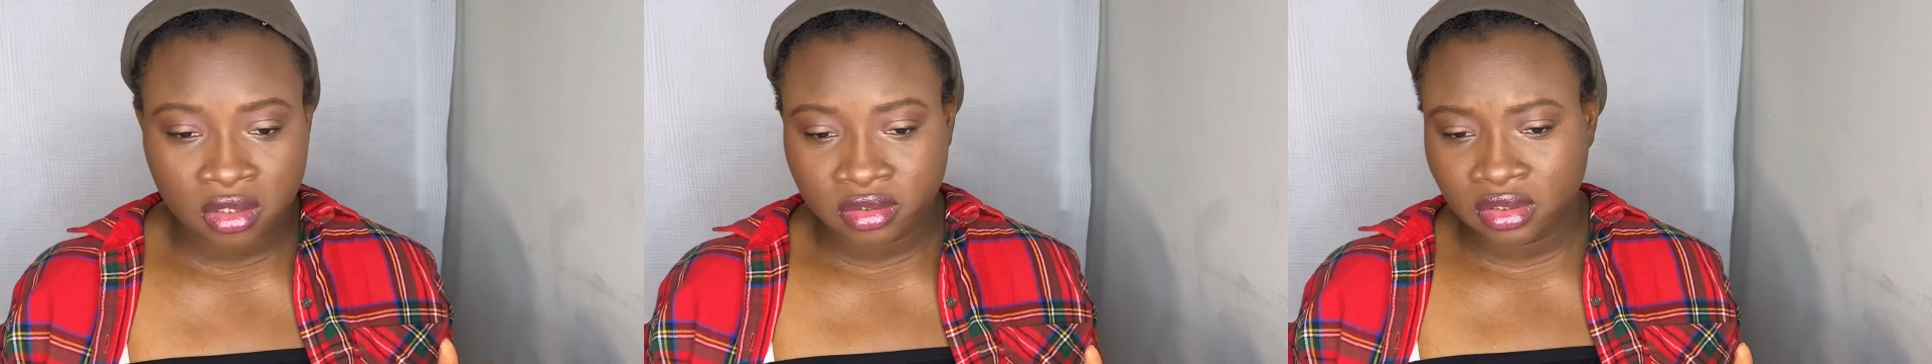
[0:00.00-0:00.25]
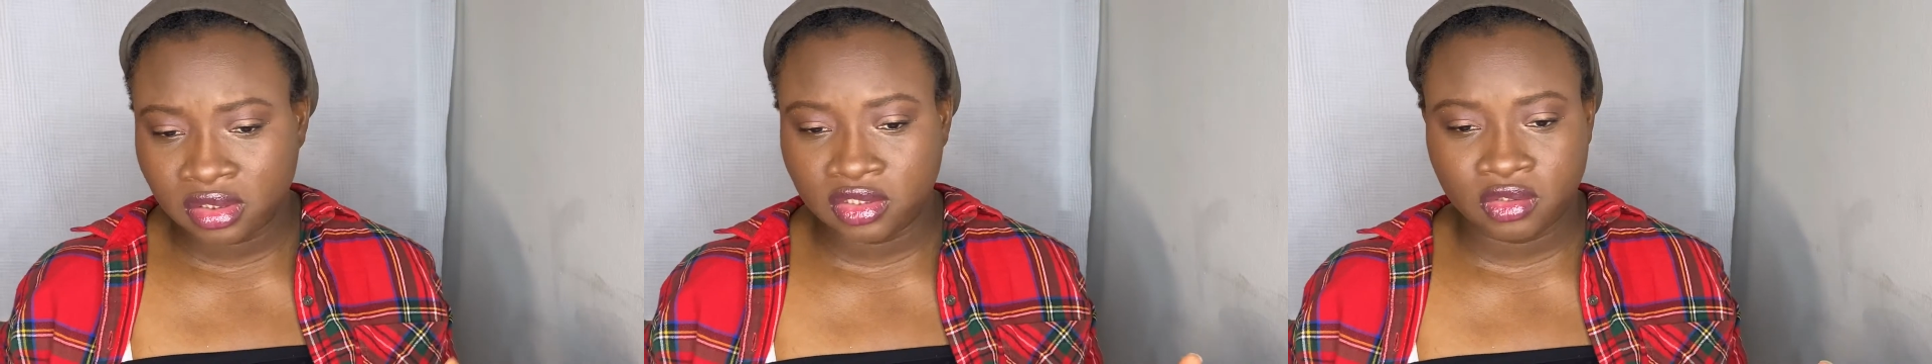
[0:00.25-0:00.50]

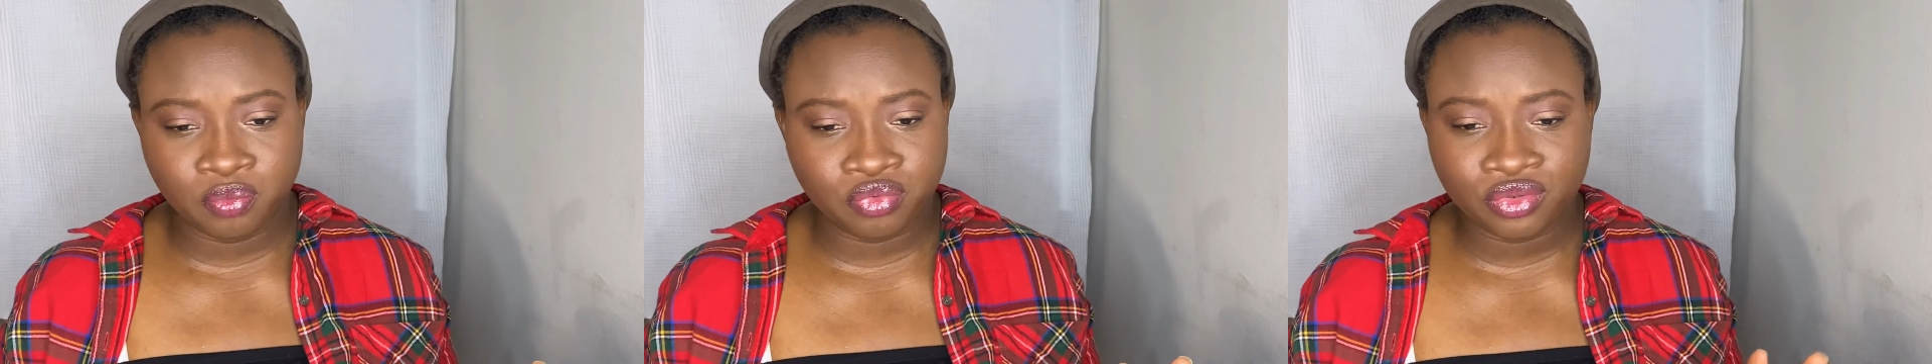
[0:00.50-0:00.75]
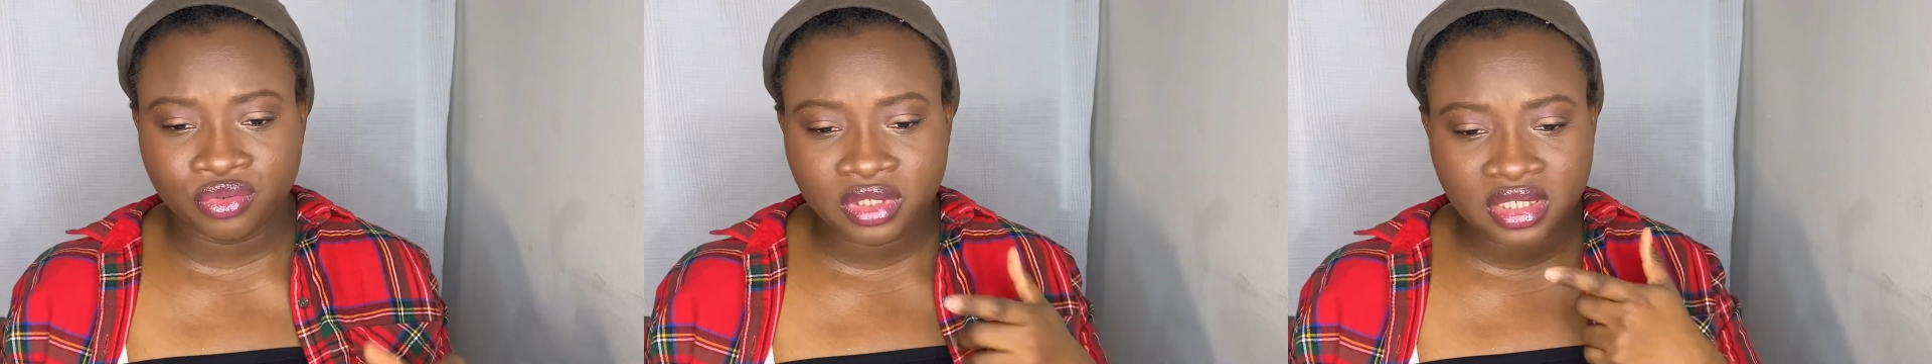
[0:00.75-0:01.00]
This is
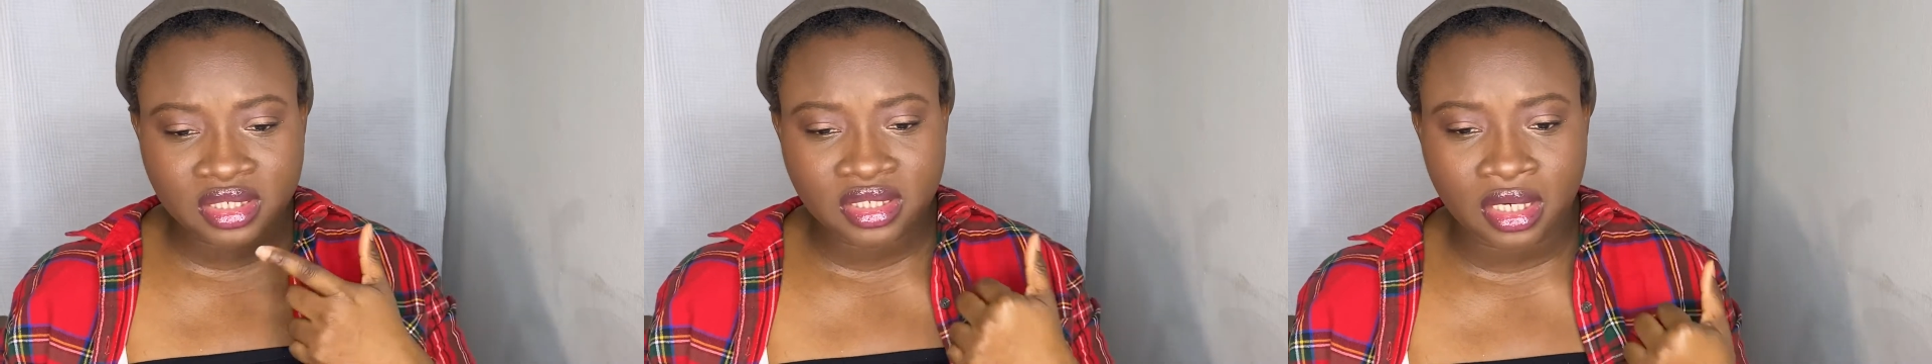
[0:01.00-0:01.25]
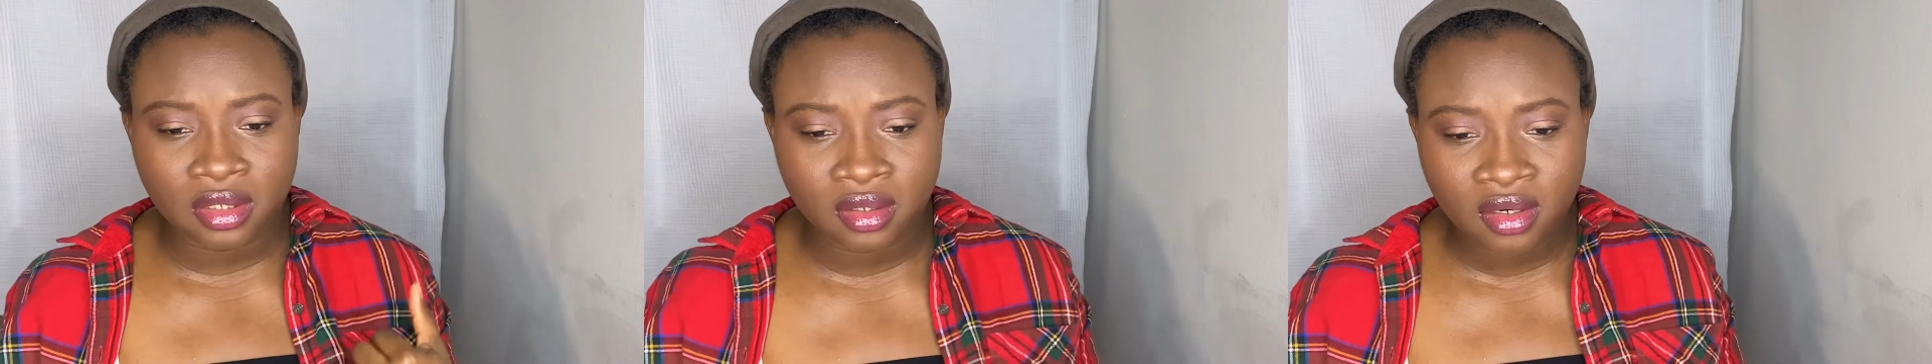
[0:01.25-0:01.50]
pretty.
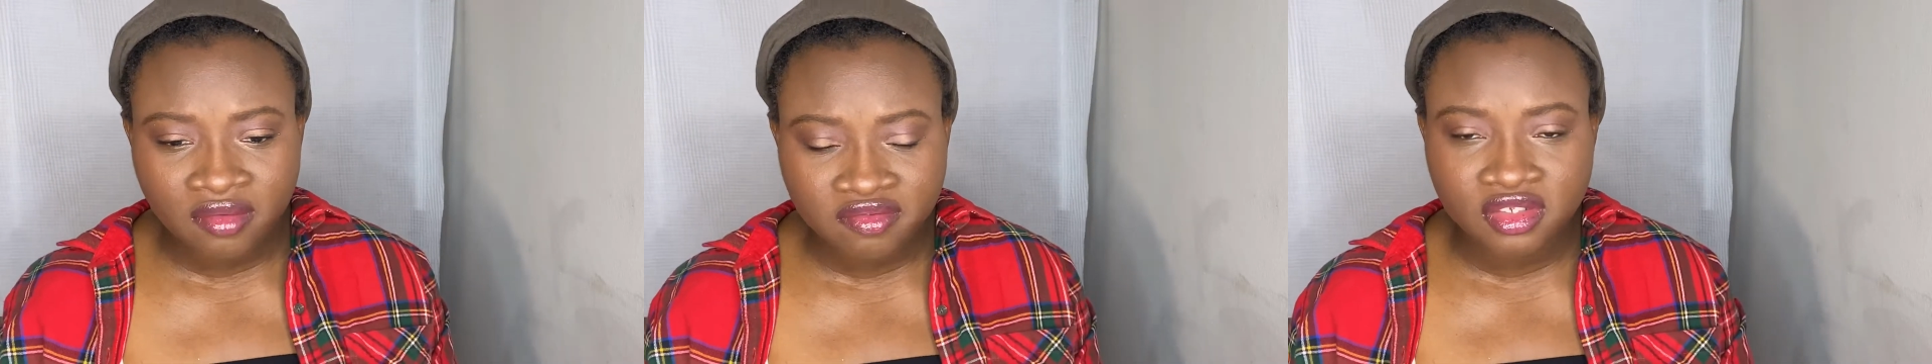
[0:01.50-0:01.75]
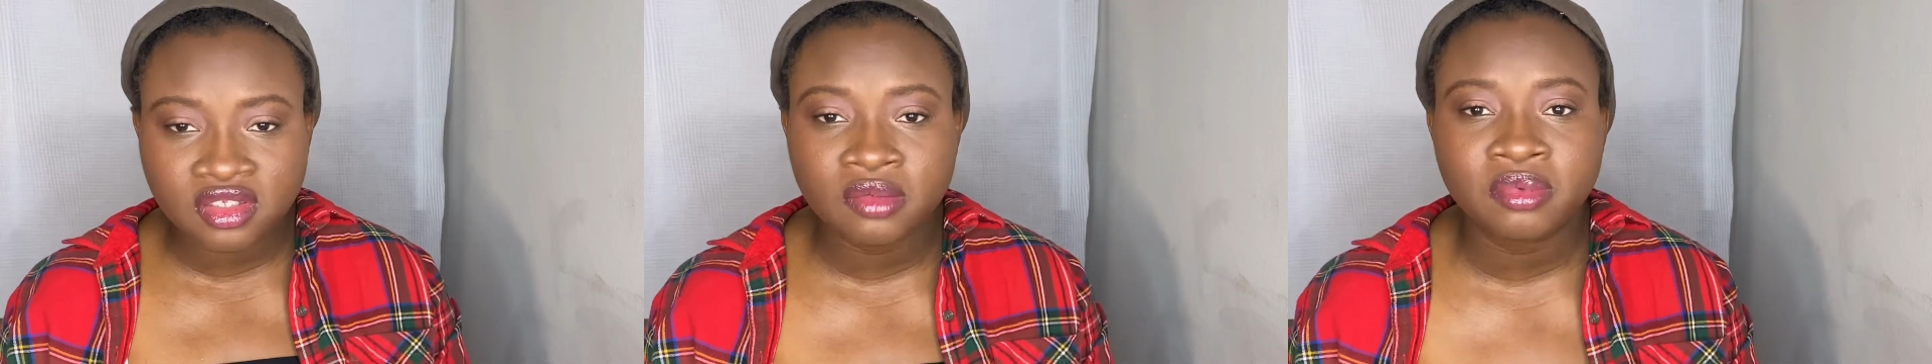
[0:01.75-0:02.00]
I love
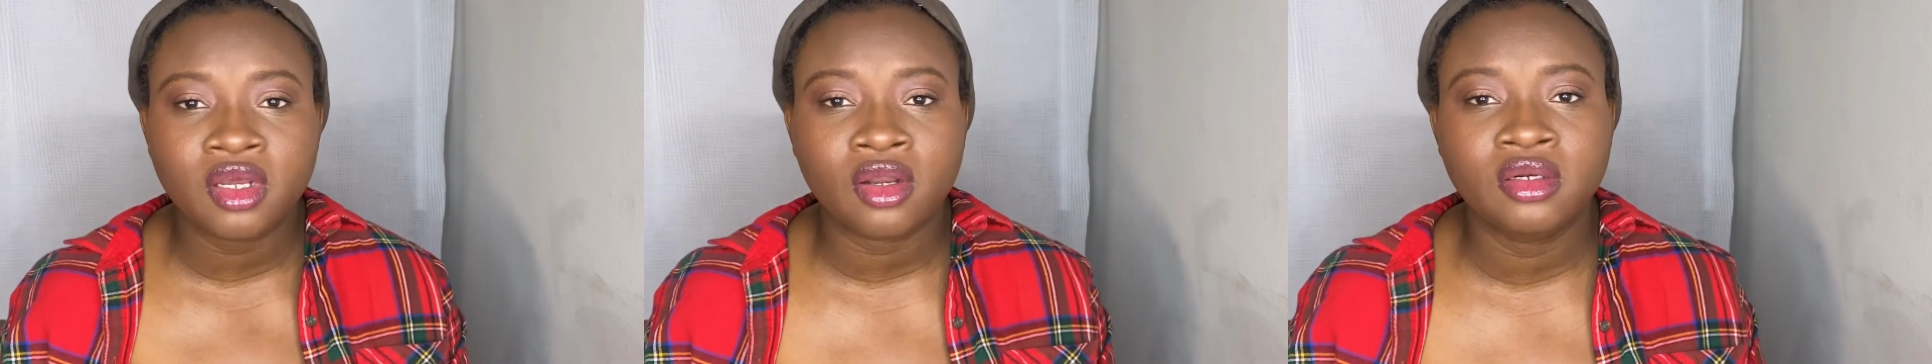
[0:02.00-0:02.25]
this lip